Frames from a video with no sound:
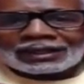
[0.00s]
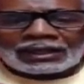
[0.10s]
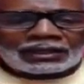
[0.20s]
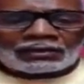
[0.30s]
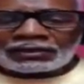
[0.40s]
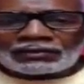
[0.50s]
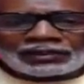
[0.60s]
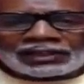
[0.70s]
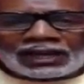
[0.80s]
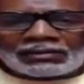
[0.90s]
He don't give
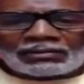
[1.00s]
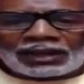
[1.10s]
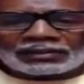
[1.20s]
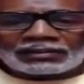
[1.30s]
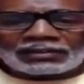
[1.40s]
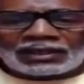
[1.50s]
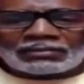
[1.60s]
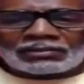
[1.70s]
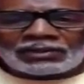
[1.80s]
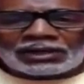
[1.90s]
a damn about the city
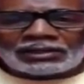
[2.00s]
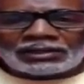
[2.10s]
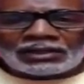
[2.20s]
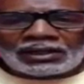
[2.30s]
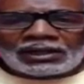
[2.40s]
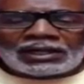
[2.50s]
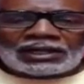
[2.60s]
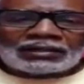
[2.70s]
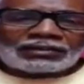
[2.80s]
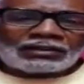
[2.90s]
of Meridian.
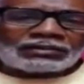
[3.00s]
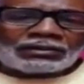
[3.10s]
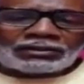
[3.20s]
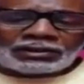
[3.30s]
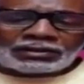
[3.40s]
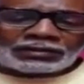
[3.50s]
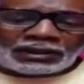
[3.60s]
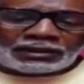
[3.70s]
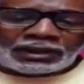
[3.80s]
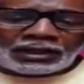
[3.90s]
It is his duty to
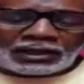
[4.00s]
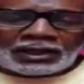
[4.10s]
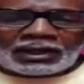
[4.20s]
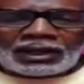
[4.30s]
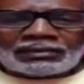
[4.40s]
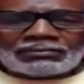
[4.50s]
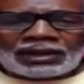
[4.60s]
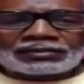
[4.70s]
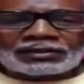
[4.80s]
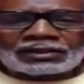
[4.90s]
sit there and
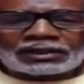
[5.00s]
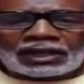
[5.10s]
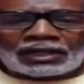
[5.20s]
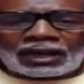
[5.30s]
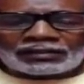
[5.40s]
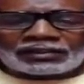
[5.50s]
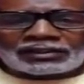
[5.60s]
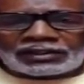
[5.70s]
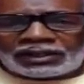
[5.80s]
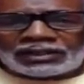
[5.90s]
make sure chaos
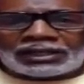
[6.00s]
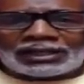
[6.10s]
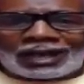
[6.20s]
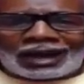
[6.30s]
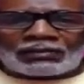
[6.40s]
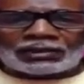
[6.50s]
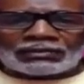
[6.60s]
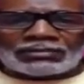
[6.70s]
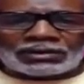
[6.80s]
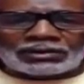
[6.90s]
continue in our
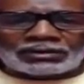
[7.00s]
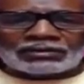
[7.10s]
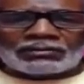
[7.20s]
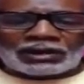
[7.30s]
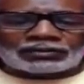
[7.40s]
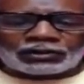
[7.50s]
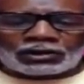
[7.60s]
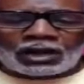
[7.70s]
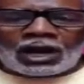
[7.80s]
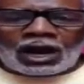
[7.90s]
community, to make
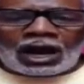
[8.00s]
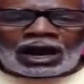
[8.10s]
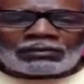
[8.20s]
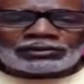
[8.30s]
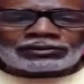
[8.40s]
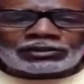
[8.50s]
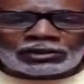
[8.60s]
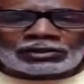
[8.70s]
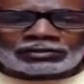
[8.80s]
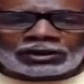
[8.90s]
sure our
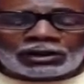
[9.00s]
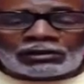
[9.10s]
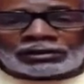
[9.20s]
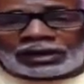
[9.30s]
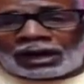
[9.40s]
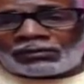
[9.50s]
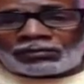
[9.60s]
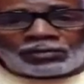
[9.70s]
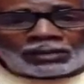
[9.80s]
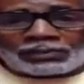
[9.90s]
children are not
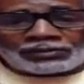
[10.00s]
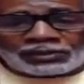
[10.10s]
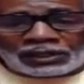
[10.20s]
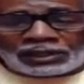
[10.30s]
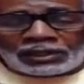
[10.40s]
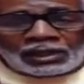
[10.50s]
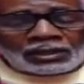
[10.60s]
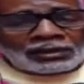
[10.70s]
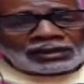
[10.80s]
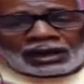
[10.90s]
represented.
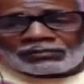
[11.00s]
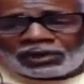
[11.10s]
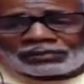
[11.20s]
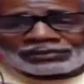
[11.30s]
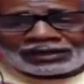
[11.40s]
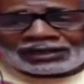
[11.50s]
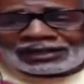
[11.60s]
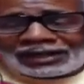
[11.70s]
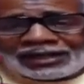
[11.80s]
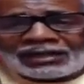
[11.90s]
They're not
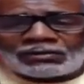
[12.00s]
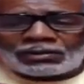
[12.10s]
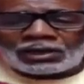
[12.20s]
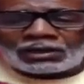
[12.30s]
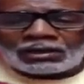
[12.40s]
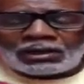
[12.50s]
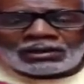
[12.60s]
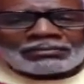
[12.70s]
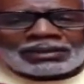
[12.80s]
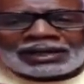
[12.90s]
represented anywhere.
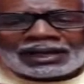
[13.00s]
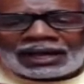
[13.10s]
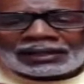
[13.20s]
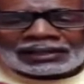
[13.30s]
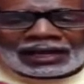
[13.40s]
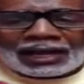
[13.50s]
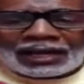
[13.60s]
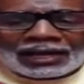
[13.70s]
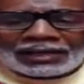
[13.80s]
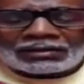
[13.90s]
Man, I
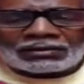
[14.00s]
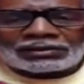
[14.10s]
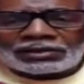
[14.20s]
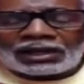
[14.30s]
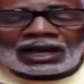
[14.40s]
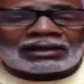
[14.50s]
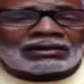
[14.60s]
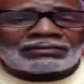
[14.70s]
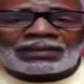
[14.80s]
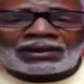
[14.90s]
hate going to I
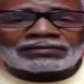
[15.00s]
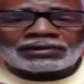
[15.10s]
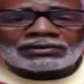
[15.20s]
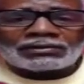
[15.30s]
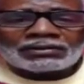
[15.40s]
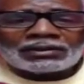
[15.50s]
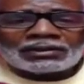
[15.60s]
love Parkview.